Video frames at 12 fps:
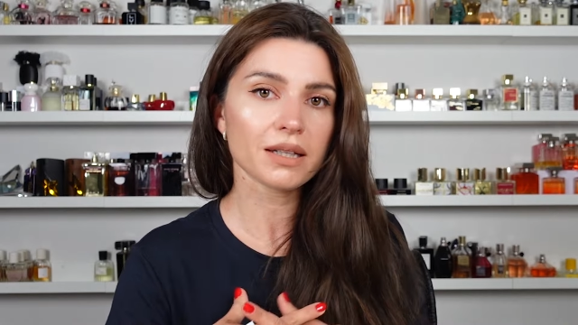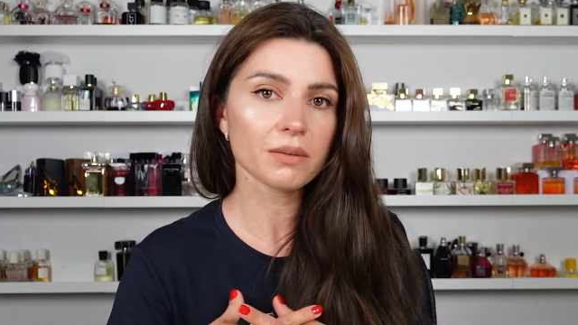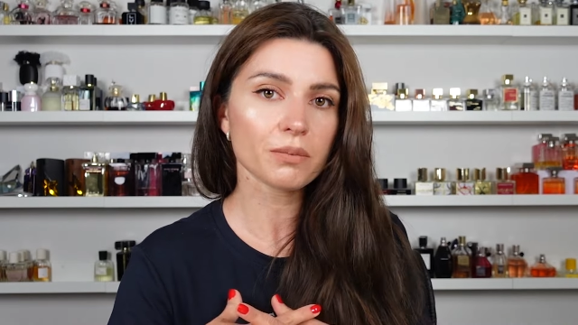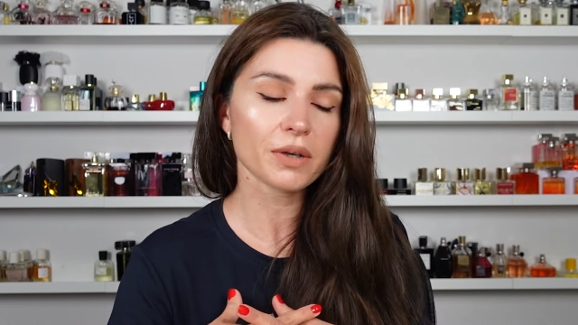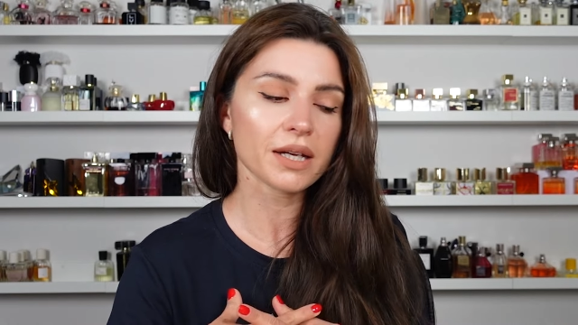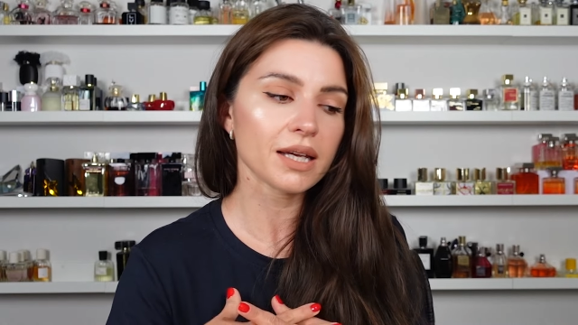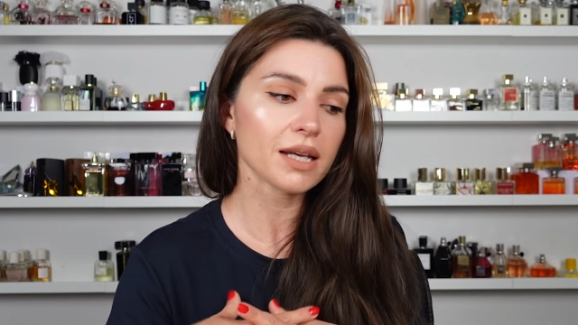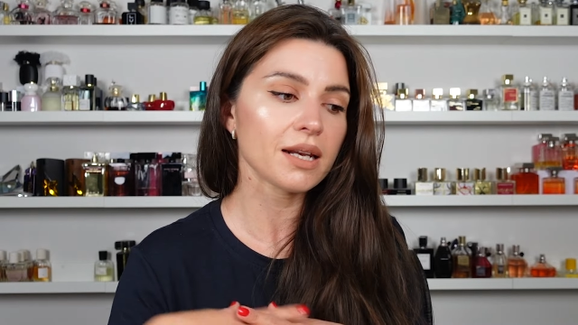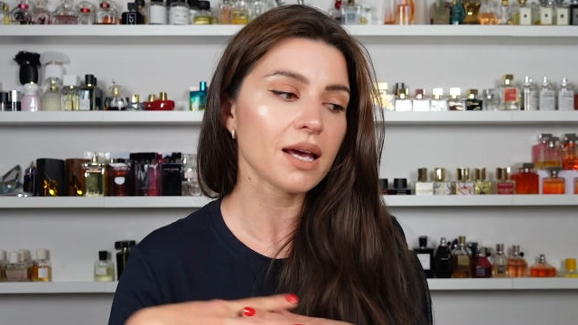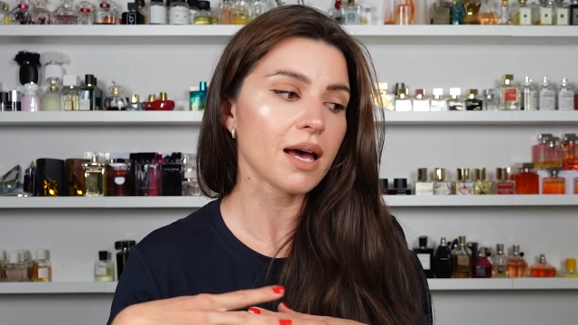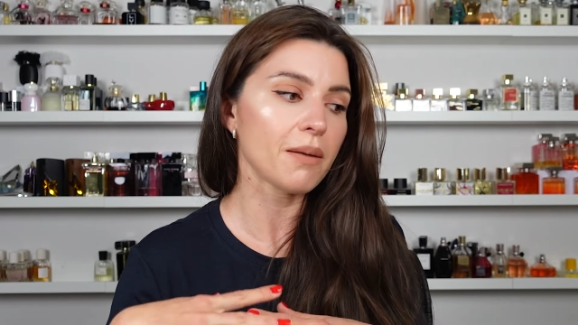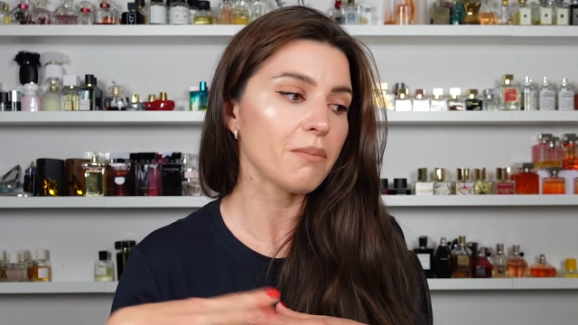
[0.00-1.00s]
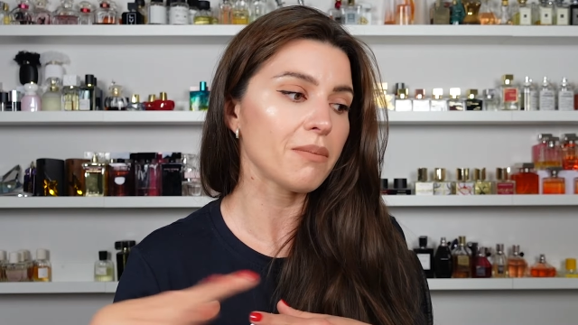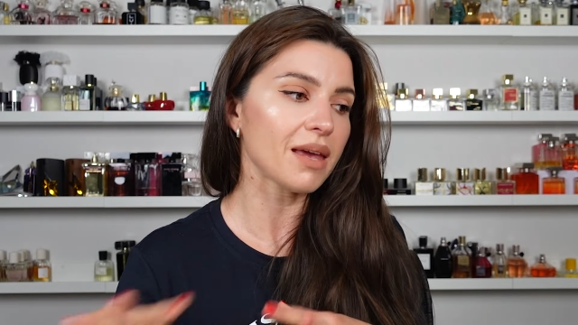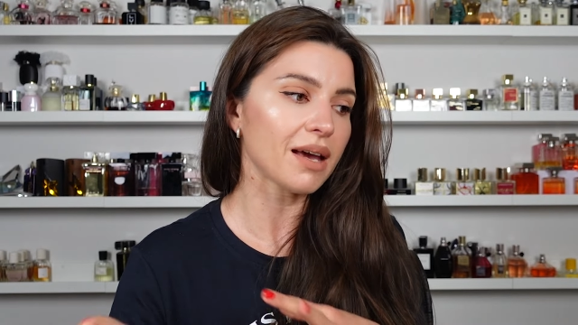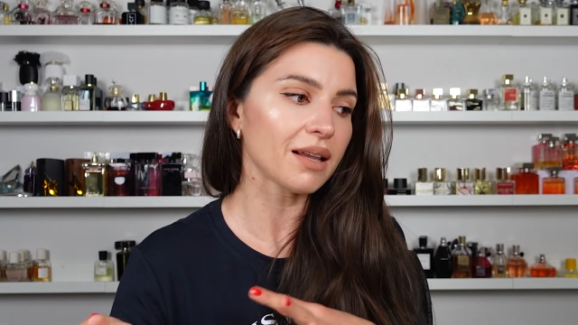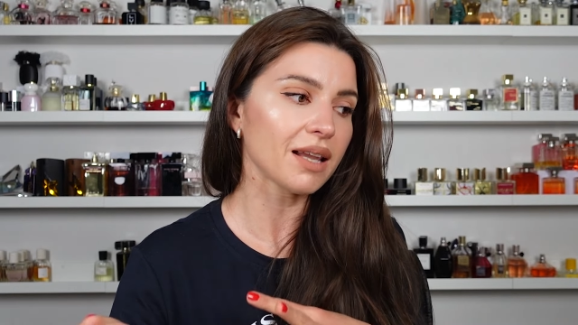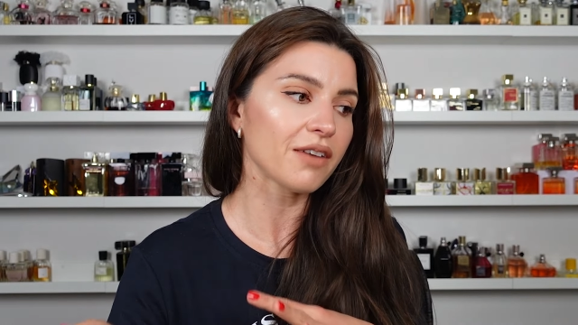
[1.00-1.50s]
gonna bring in a
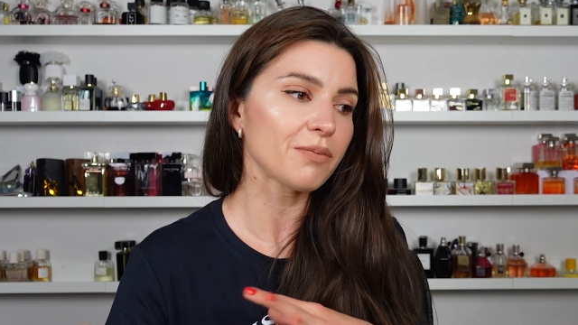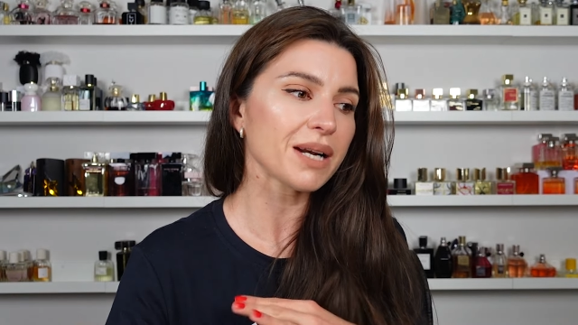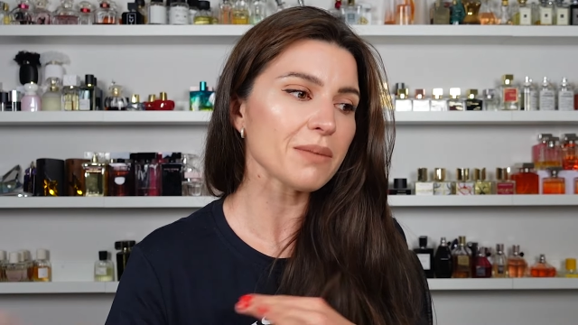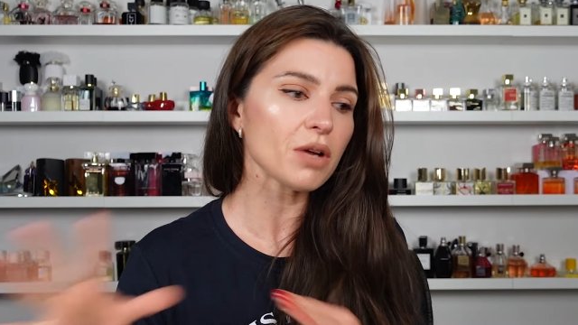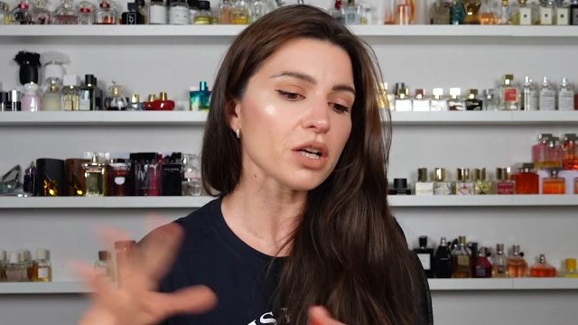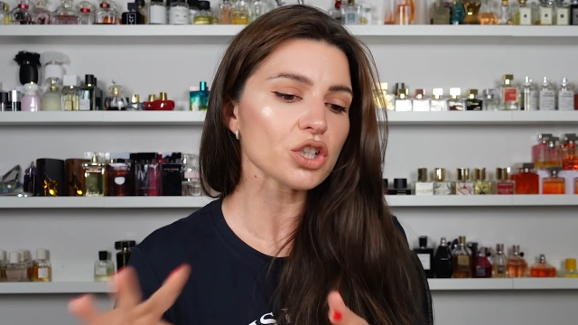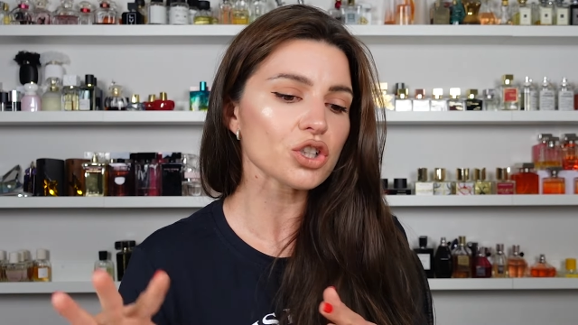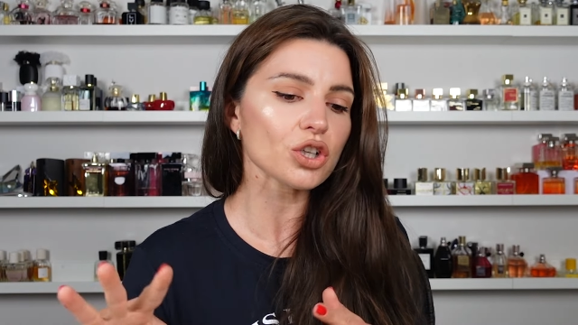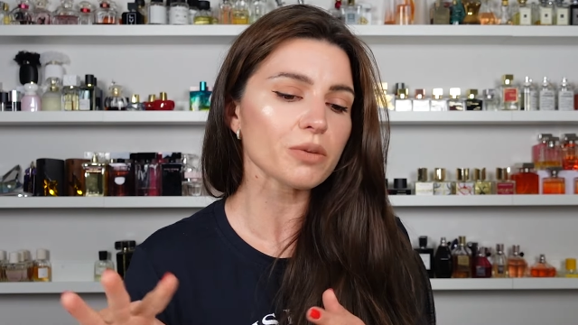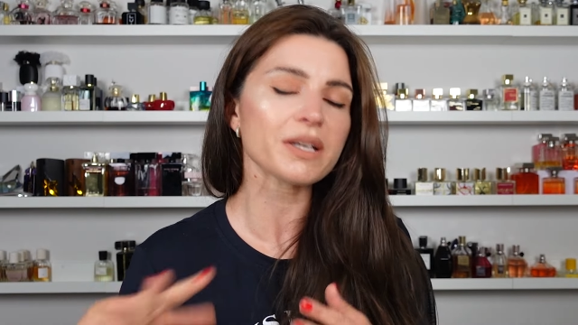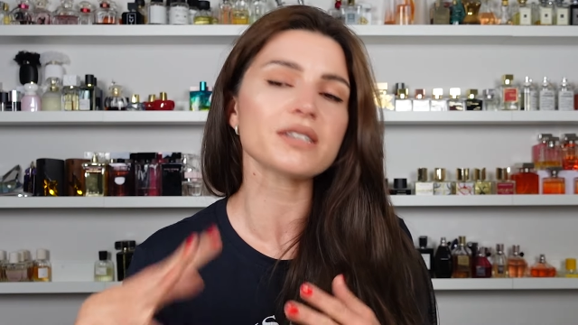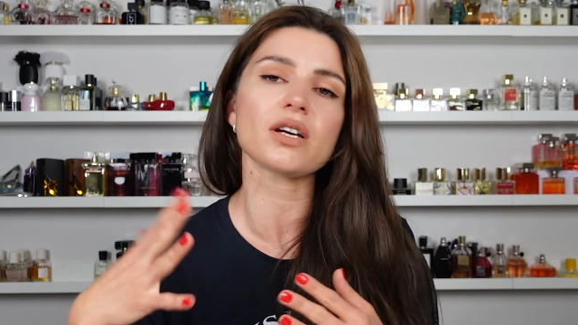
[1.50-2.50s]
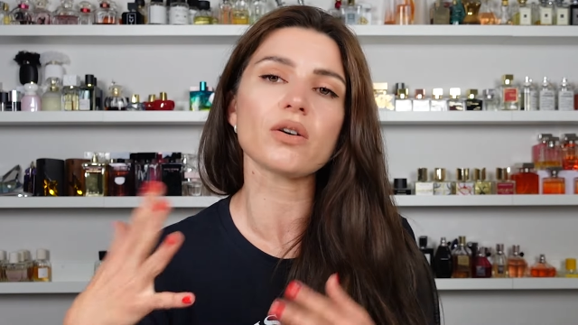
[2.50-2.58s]
Mika Lef, but I'm not sure because,